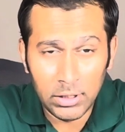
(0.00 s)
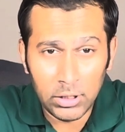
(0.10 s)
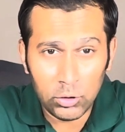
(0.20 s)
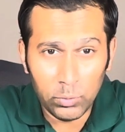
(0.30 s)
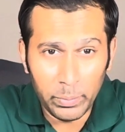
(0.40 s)

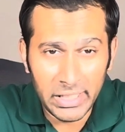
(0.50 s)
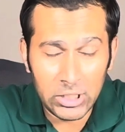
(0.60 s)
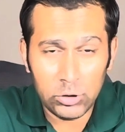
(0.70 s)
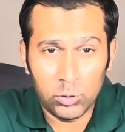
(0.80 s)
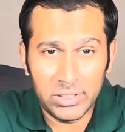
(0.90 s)
to make
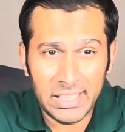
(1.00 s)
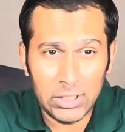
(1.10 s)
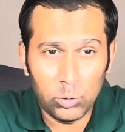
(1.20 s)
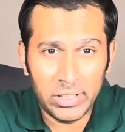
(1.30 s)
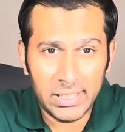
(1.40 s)
sure that
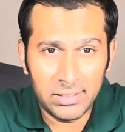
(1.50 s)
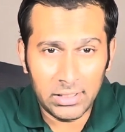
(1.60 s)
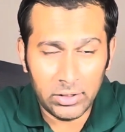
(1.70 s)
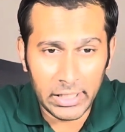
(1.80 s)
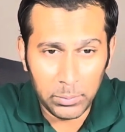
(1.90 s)
you get the
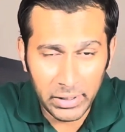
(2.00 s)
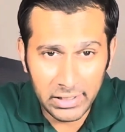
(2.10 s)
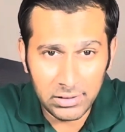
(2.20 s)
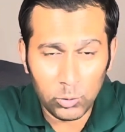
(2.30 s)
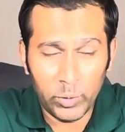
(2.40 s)
right
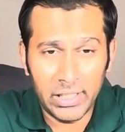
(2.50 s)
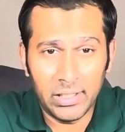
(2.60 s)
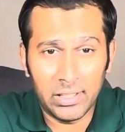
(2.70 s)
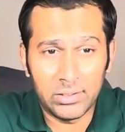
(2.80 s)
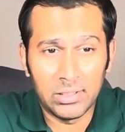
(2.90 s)
price,
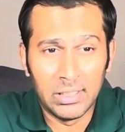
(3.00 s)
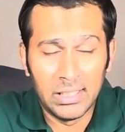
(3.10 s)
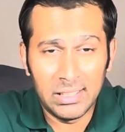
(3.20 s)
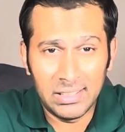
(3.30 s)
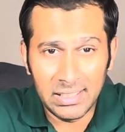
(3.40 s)
whereas
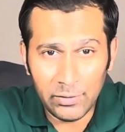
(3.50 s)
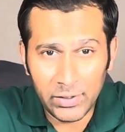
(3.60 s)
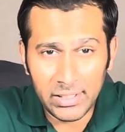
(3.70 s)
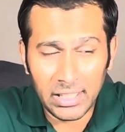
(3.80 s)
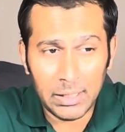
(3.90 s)
delivery
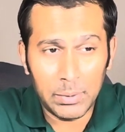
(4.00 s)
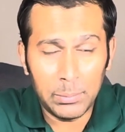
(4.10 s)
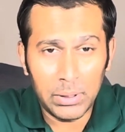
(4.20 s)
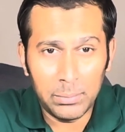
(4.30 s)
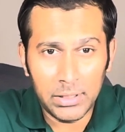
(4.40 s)
time and
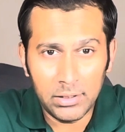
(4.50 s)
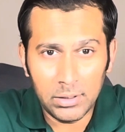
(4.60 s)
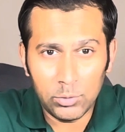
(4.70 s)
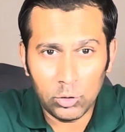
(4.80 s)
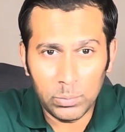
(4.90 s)
payment
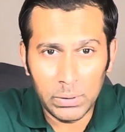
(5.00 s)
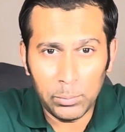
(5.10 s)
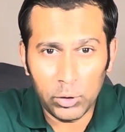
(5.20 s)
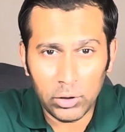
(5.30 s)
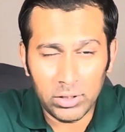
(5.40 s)
terms could be
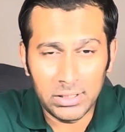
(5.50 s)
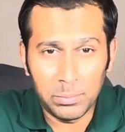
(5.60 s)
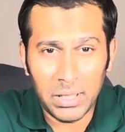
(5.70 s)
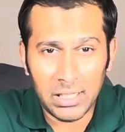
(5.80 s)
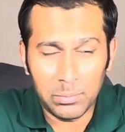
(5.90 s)
put on the
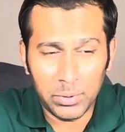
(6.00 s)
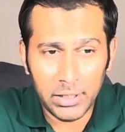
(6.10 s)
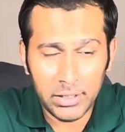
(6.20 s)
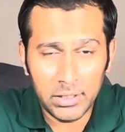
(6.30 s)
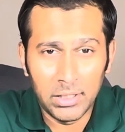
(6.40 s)
back
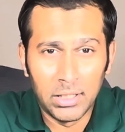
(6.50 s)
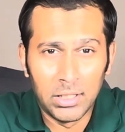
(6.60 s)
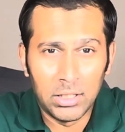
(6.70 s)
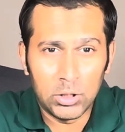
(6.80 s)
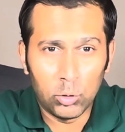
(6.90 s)
burner.
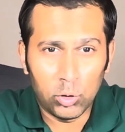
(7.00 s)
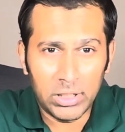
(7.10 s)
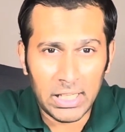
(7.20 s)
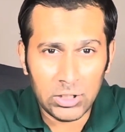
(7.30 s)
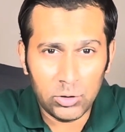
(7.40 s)
You could
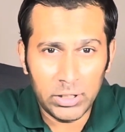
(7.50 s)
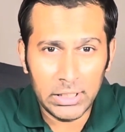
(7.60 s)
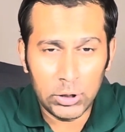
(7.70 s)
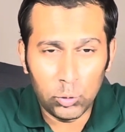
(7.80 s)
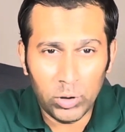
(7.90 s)
actually
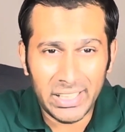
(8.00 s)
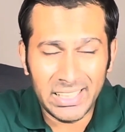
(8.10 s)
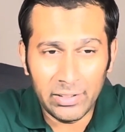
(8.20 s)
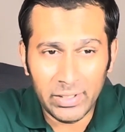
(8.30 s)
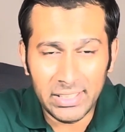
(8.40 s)
do a
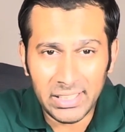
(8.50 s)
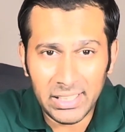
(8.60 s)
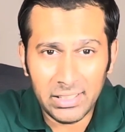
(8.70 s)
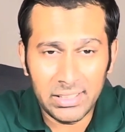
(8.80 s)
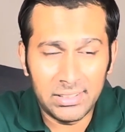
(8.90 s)
give and
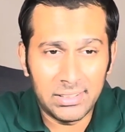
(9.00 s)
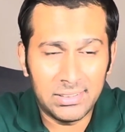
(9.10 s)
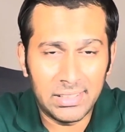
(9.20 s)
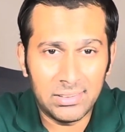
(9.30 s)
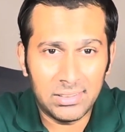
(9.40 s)
take in the
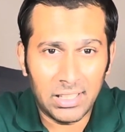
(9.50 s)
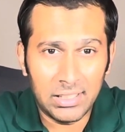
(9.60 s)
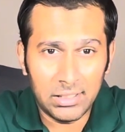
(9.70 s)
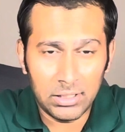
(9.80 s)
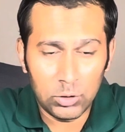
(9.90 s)
sense
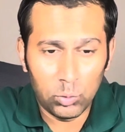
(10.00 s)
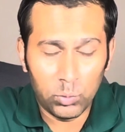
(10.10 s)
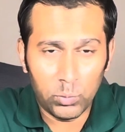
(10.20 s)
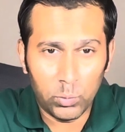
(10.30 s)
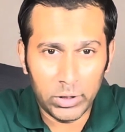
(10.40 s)
that you
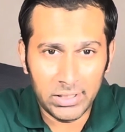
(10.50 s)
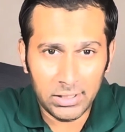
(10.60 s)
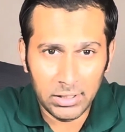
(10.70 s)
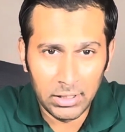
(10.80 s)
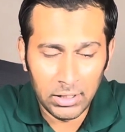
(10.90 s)
would
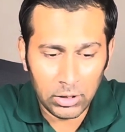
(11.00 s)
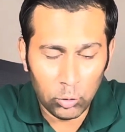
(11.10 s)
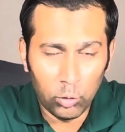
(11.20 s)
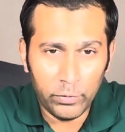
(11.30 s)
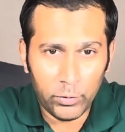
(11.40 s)

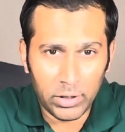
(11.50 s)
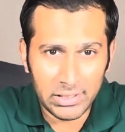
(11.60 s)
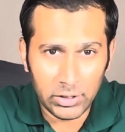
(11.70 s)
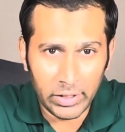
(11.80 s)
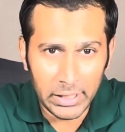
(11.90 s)
go for
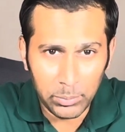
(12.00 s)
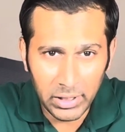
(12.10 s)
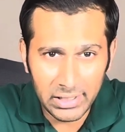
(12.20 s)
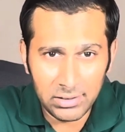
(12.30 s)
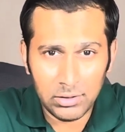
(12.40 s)
the right
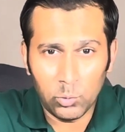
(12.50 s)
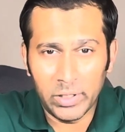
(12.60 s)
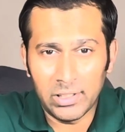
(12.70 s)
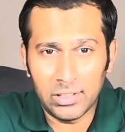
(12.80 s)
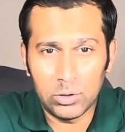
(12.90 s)
price,
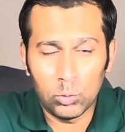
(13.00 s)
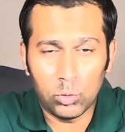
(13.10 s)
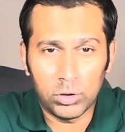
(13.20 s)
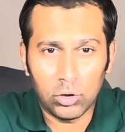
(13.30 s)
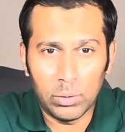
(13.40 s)
whereas you
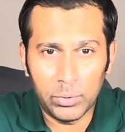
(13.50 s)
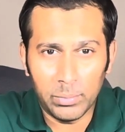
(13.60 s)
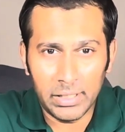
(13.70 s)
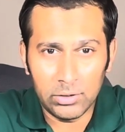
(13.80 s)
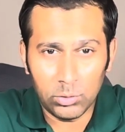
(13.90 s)
could
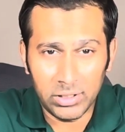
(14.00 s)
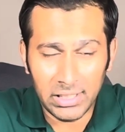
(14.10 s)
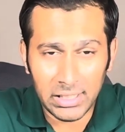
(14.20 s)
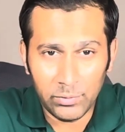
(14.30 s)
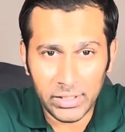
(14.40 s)
compromise on
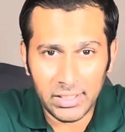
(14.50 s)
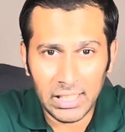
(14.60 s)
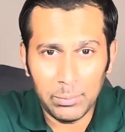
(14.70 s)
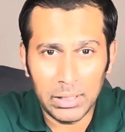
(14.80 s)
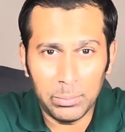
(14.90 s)
delivery
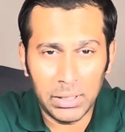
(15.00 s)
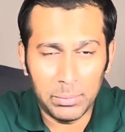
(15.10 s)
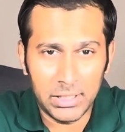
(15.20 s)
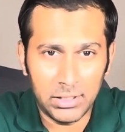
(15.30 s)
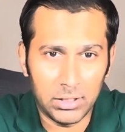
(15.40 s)
time and
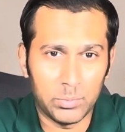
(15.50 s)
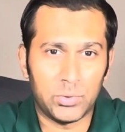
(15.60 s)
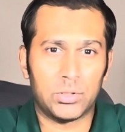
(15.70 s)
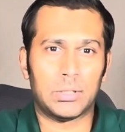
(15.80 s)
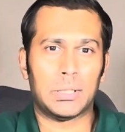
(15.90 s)
payment terms.